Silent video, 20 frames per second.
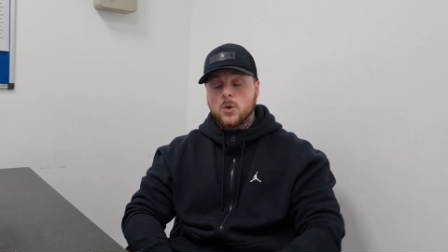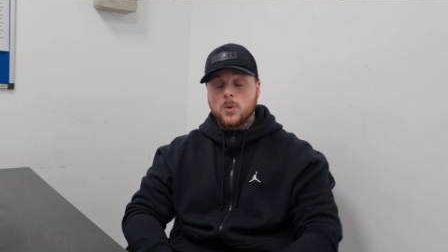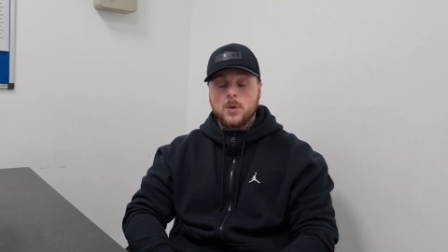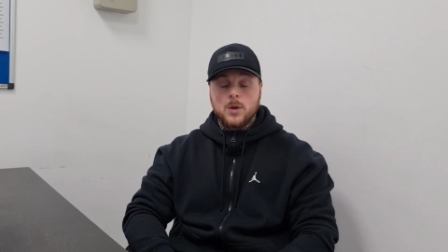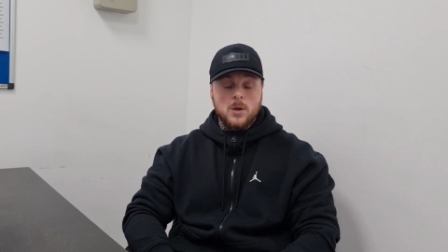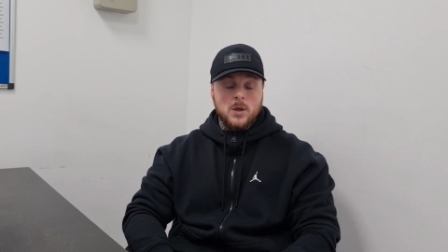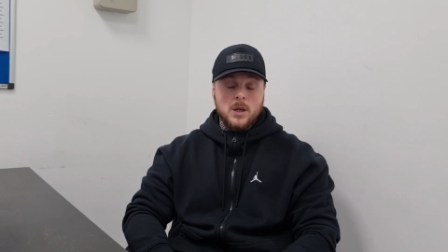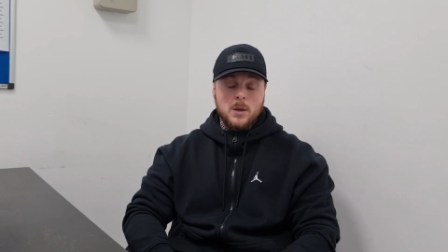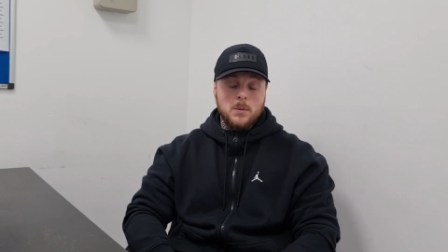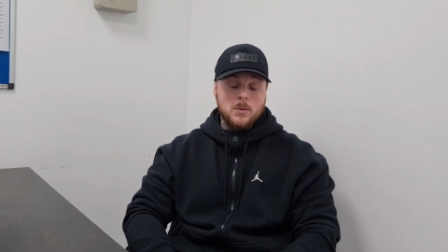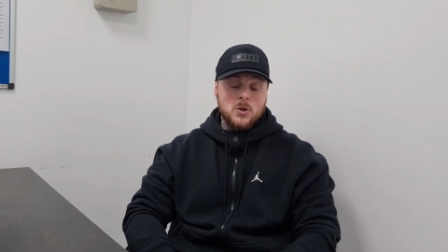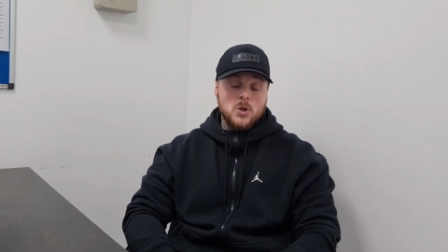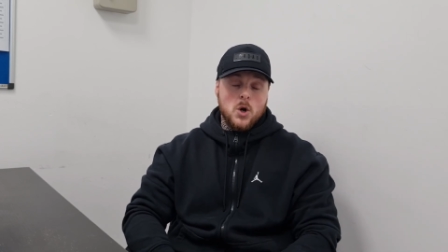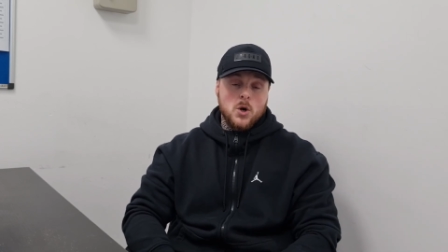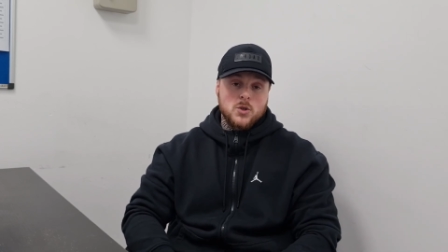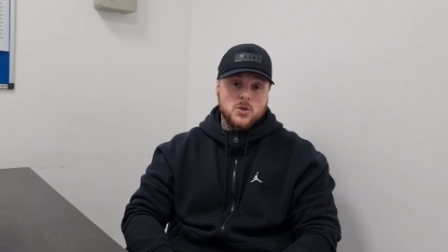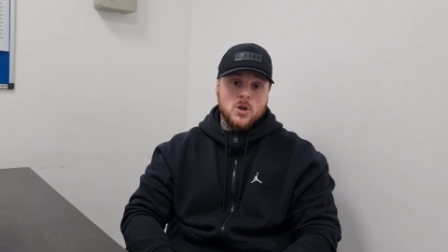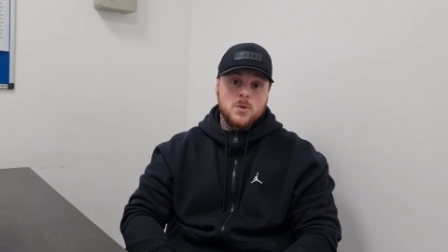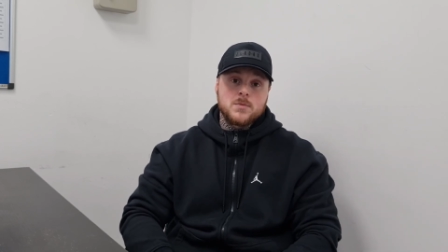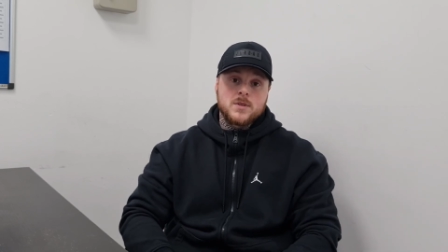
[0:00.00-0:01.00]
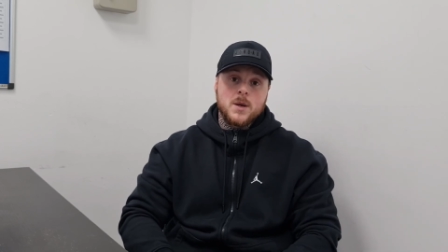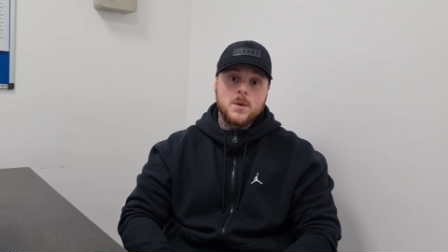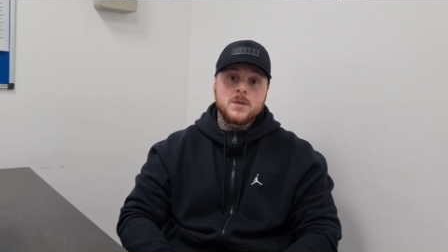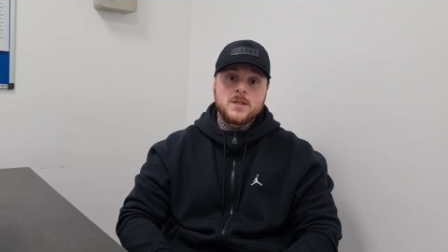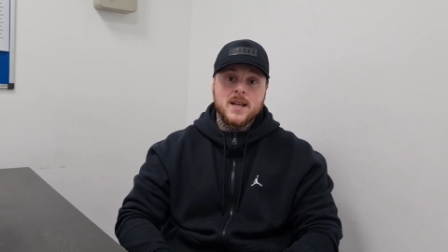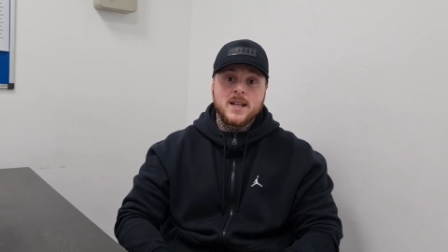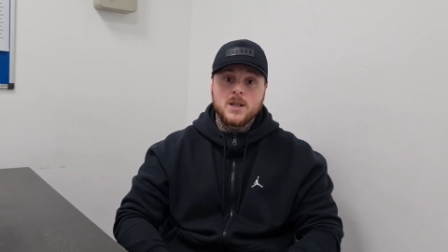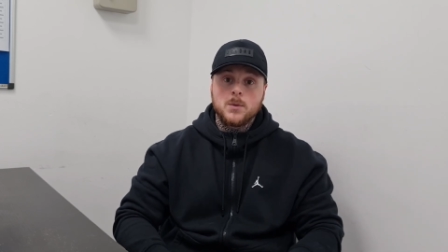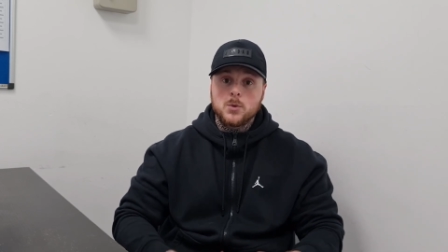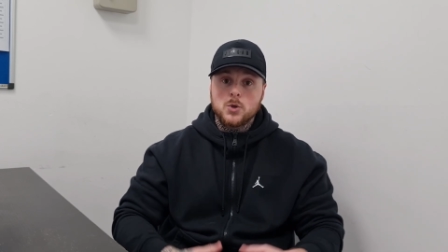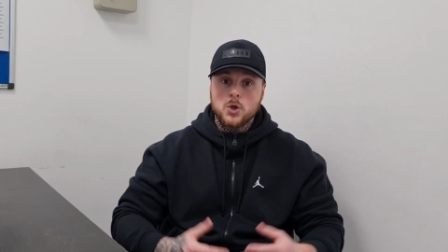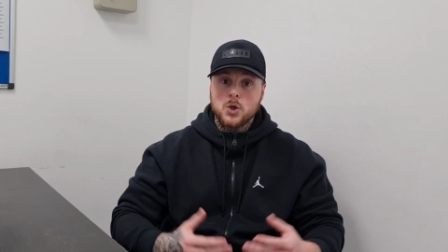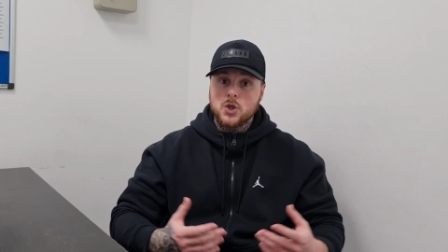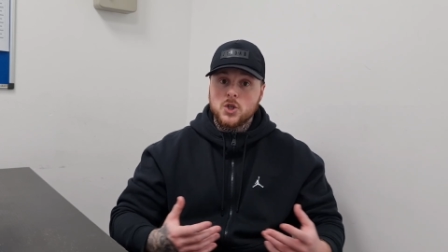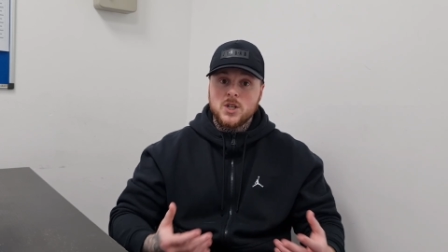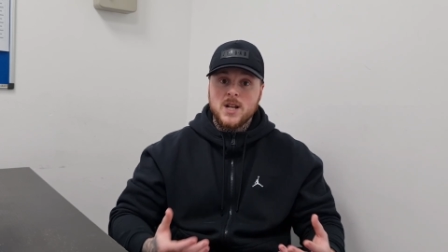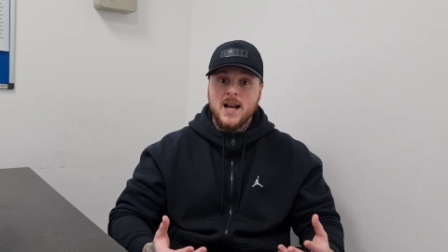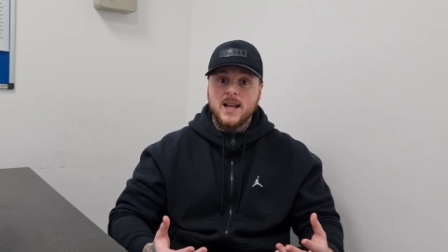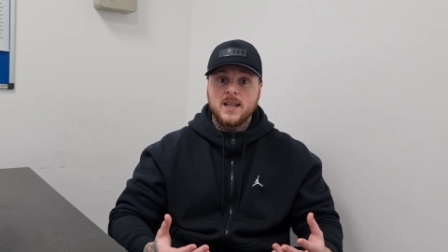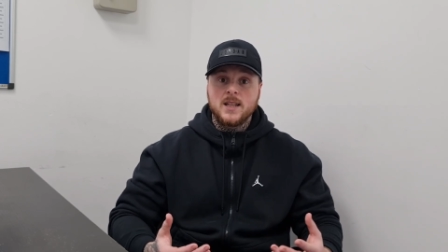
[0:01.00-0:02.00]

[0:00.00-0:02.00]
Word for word: So it, nine times out of 10, it was just